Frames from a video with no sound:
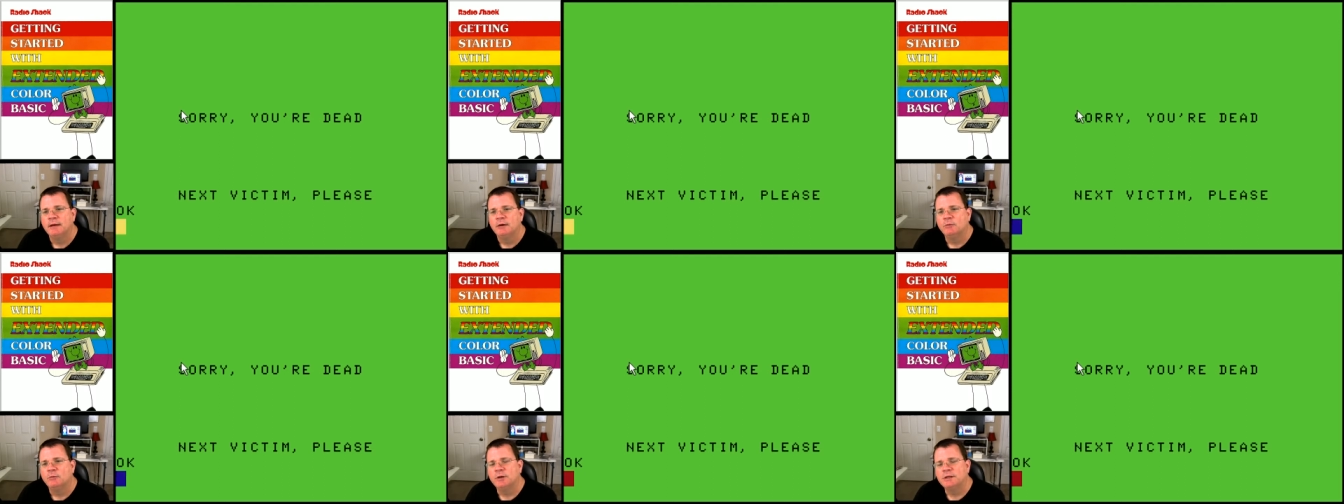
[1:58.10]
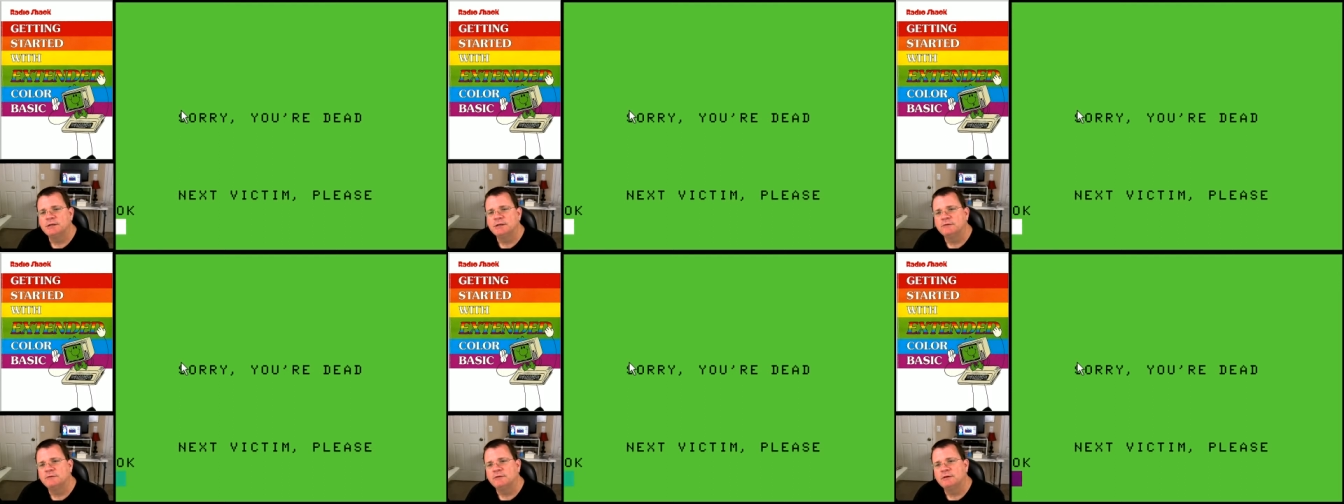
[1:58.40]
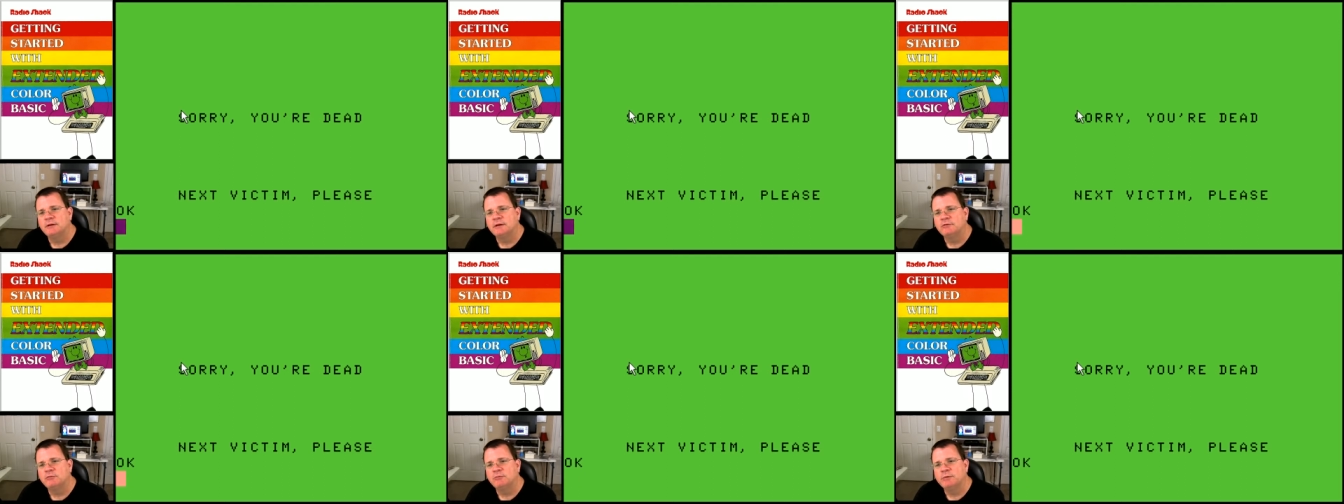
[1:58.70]
which
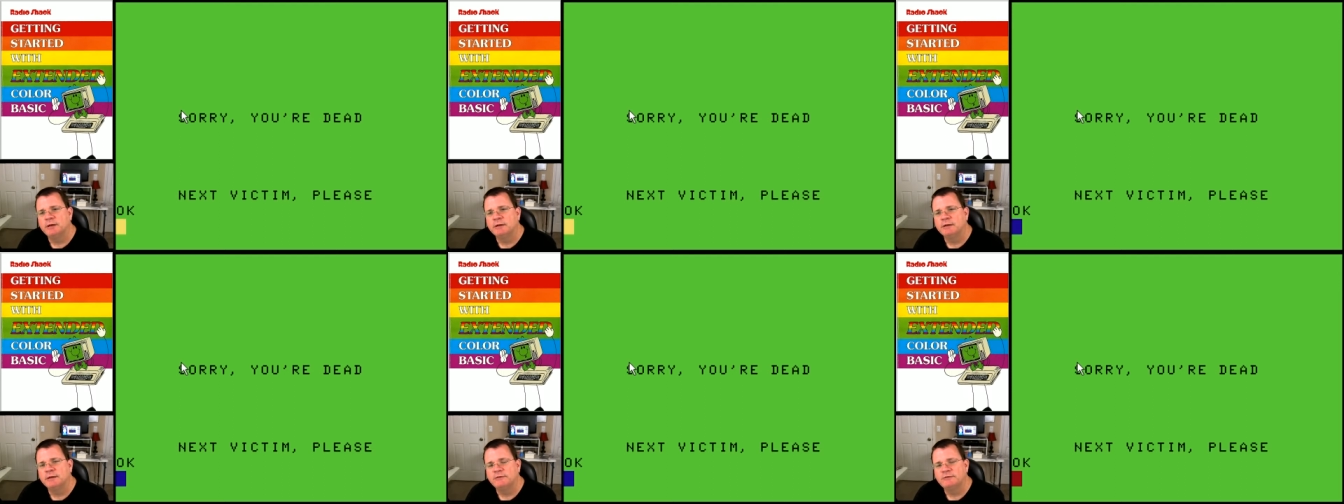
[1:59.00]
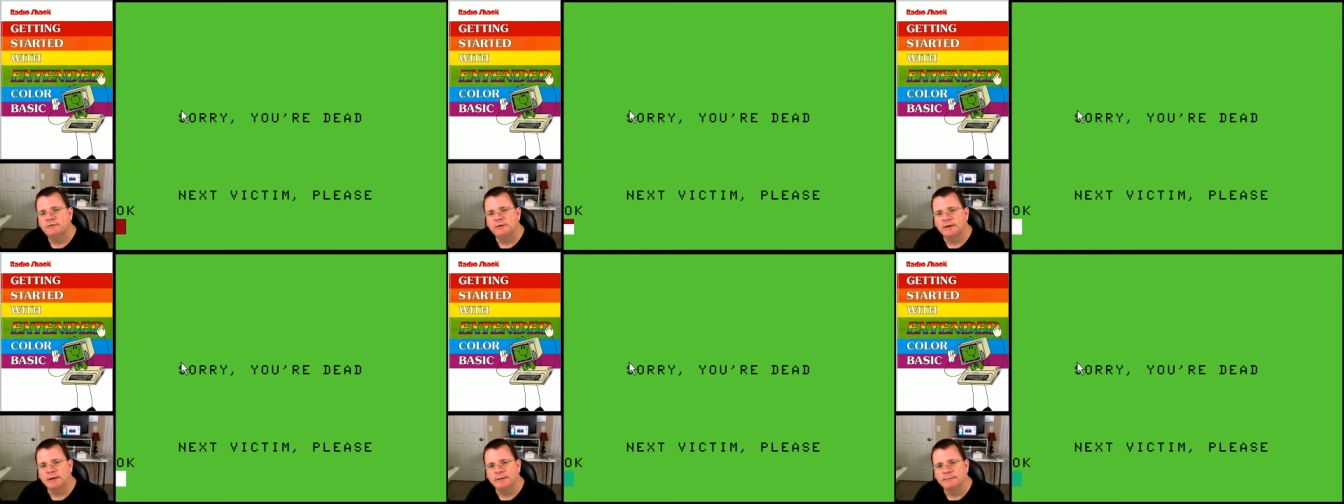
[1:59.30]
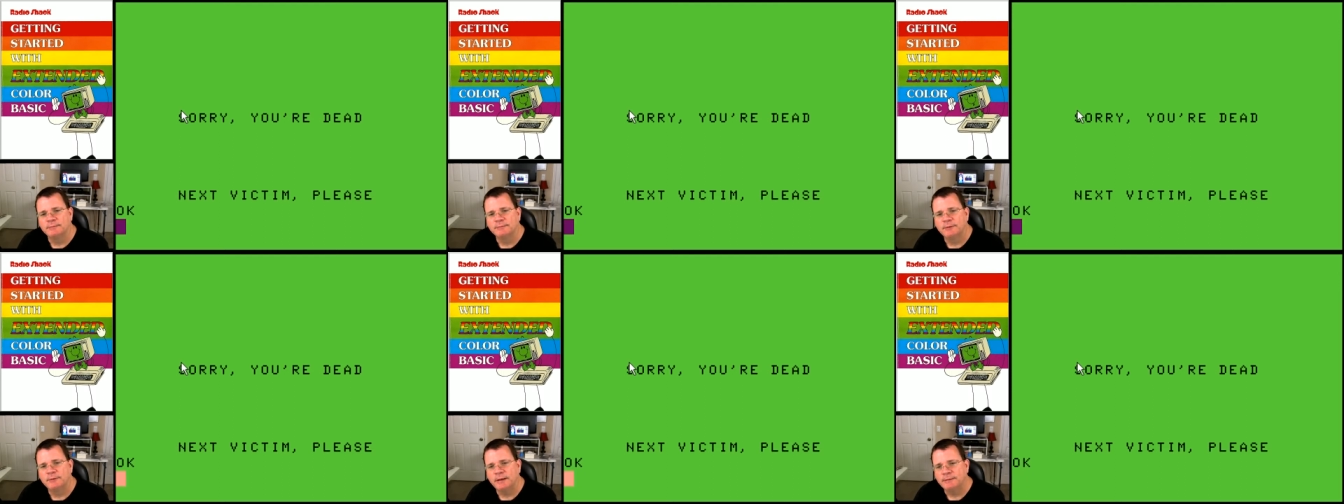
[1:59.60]
isn't as realistic,
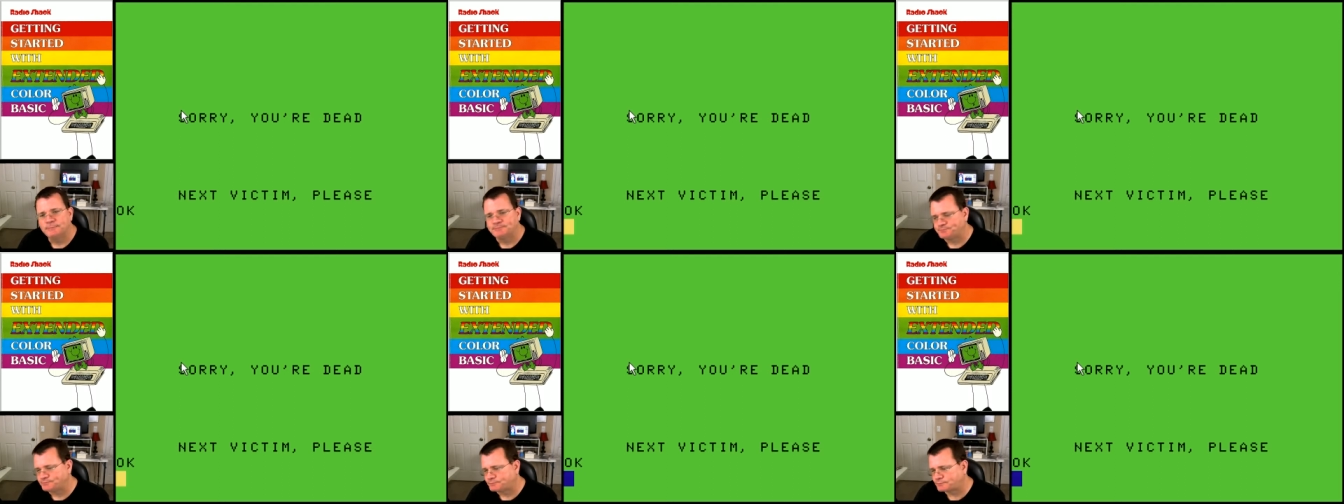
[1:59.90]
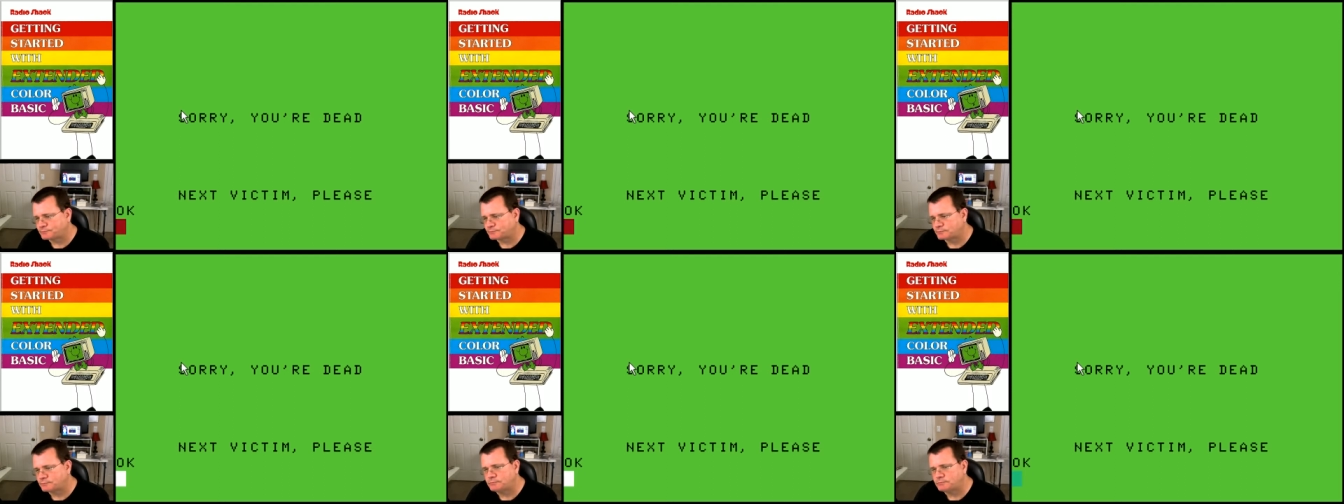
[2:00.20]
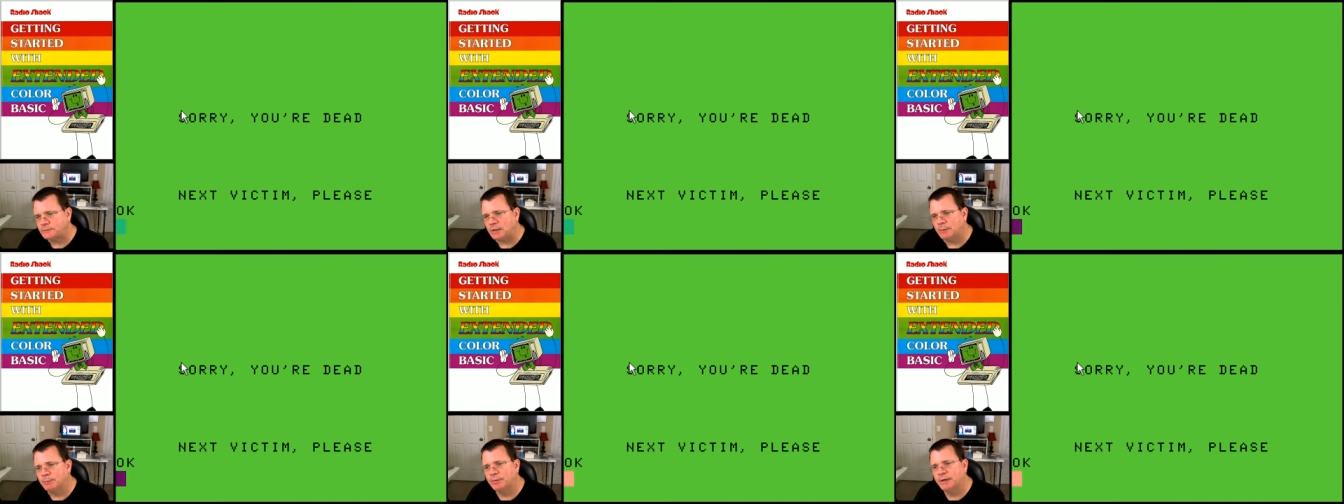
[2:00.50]
right?
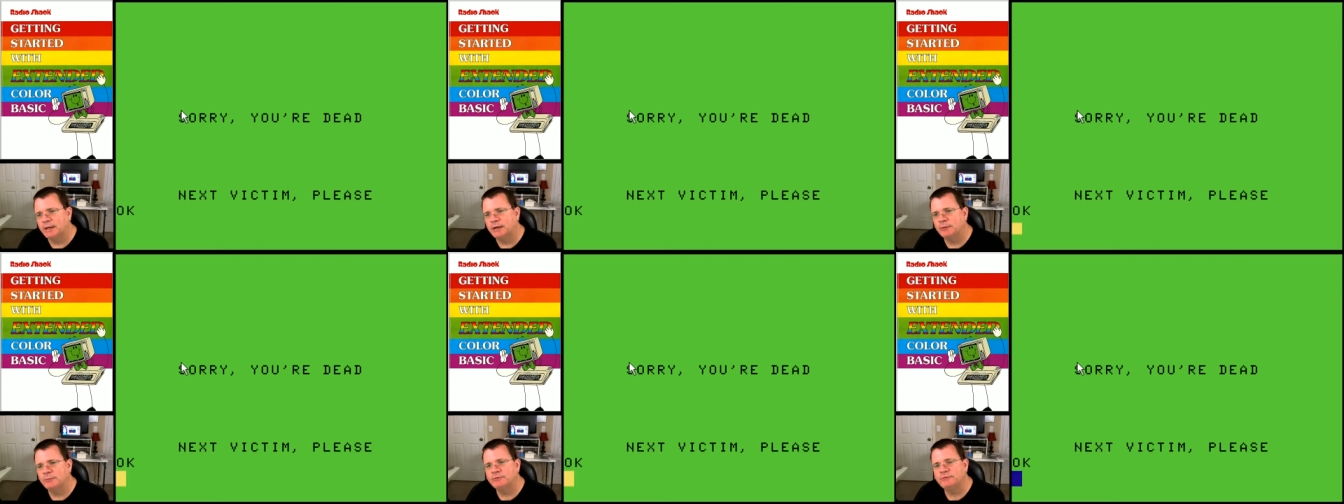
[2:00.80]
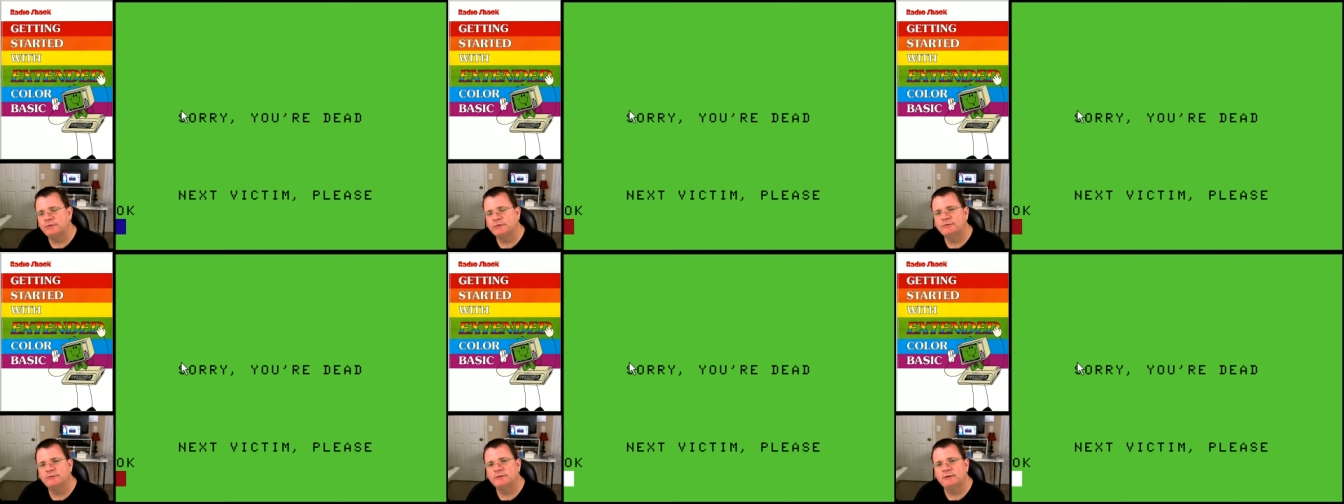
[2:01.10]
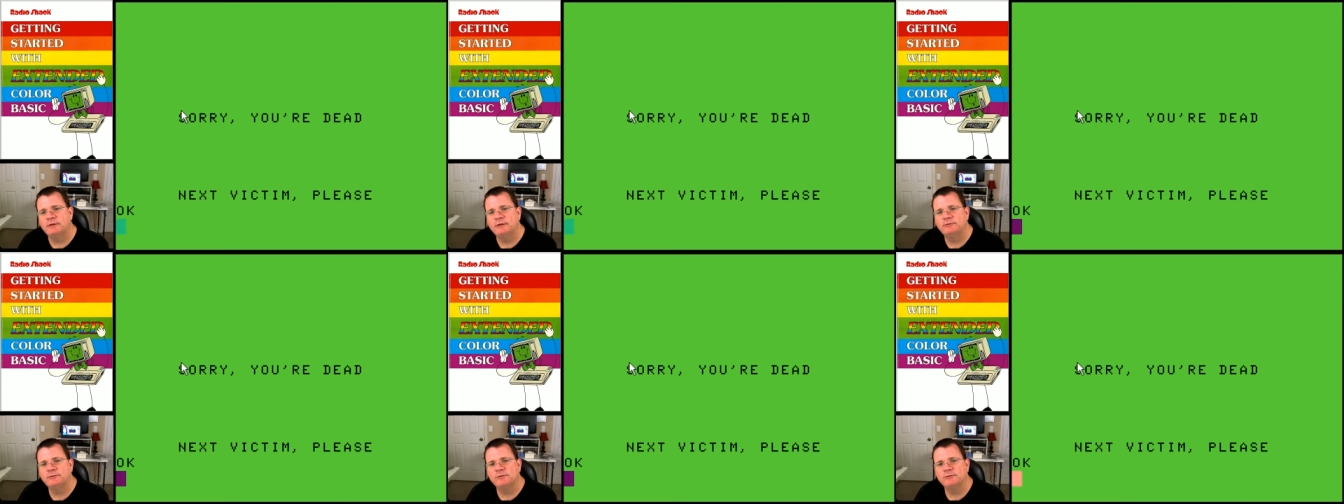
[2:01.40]
But it was just
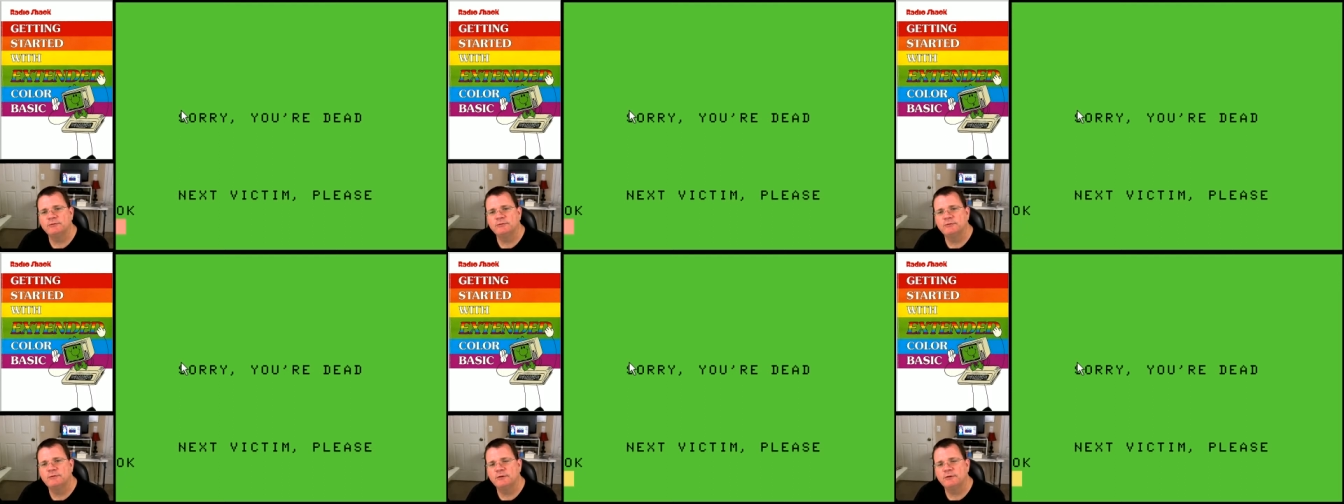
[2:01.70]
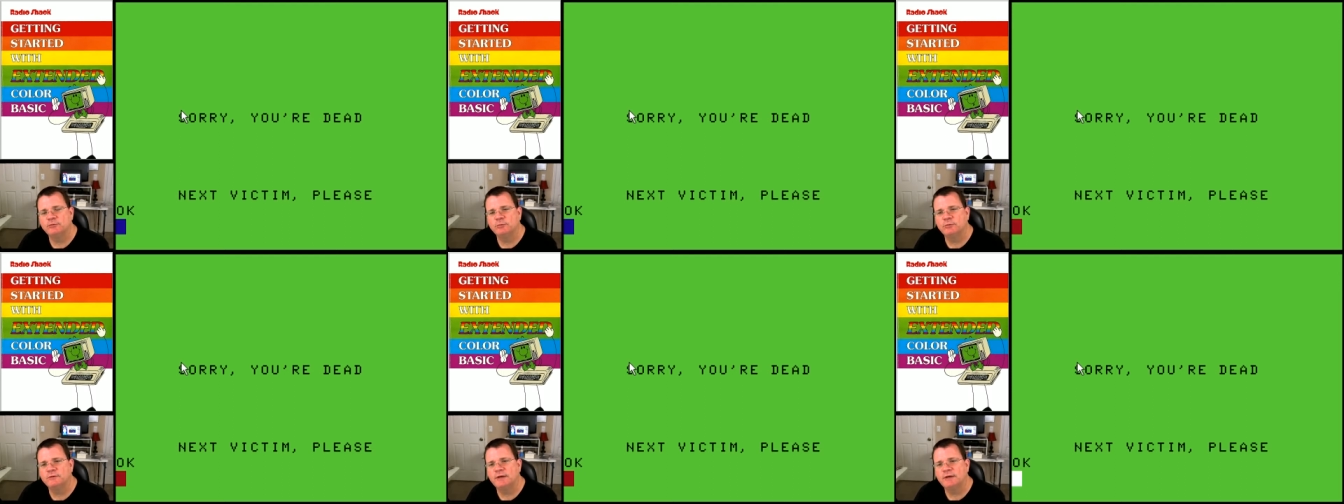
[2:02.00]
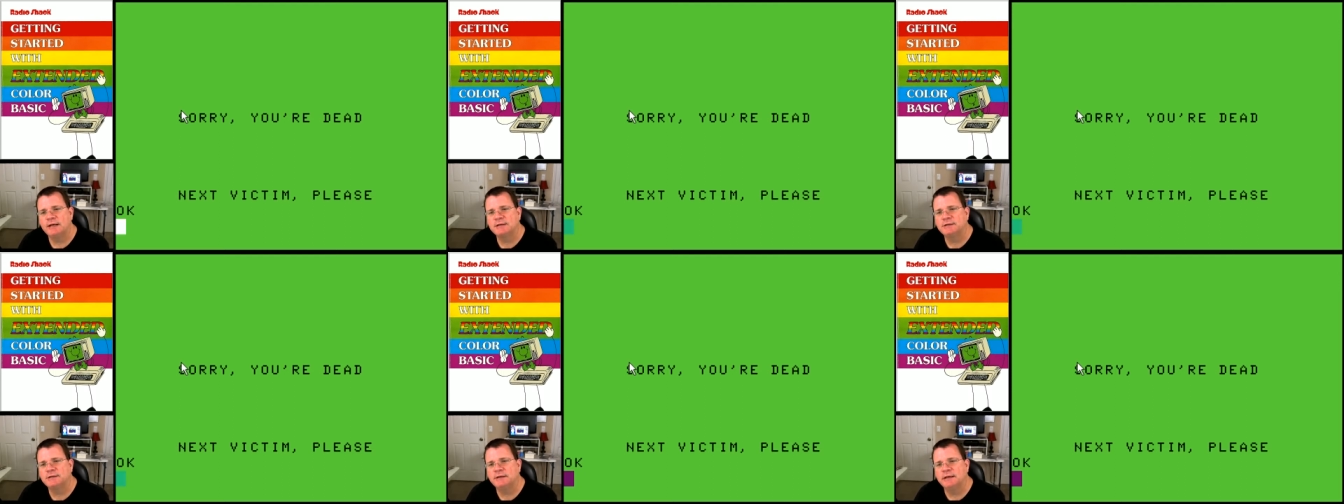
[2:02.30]
this is this was
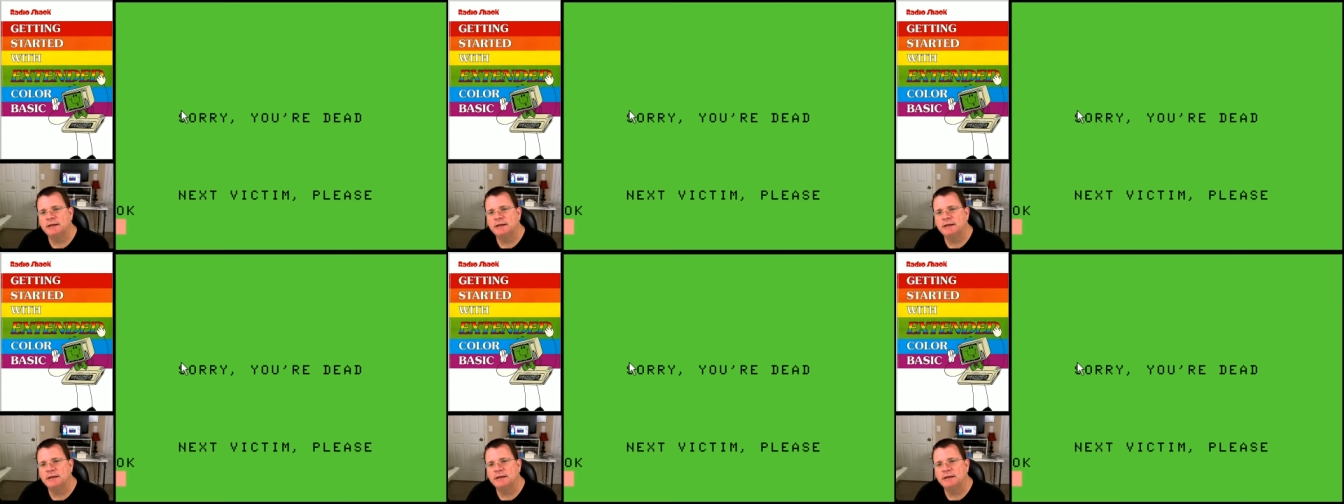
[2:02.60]
actually